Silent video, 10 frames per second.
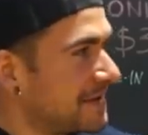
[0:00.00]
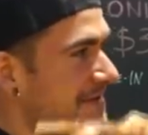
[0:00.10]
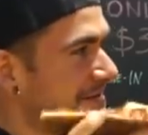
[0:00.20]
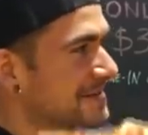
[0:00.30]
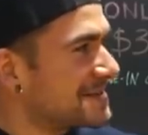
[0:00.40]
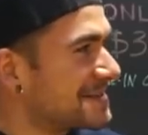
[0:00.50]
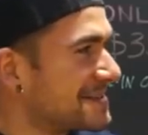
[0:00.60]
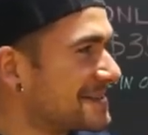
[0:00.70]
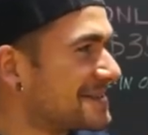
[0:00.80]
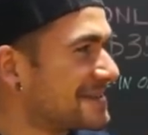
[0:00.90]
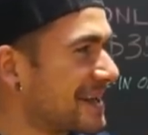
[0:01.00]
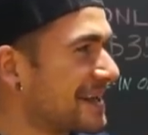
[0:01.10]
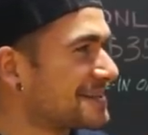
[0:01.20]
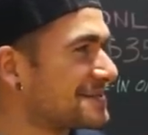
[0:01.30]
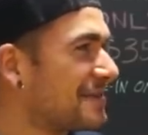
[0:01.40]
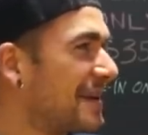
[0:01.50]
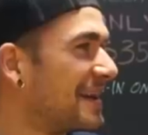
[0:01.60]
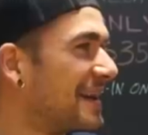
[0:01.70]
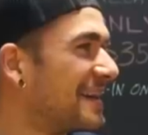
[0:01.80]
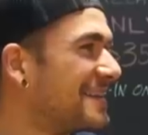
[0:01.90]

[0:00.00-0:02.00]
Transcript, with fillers: oh, six, why not?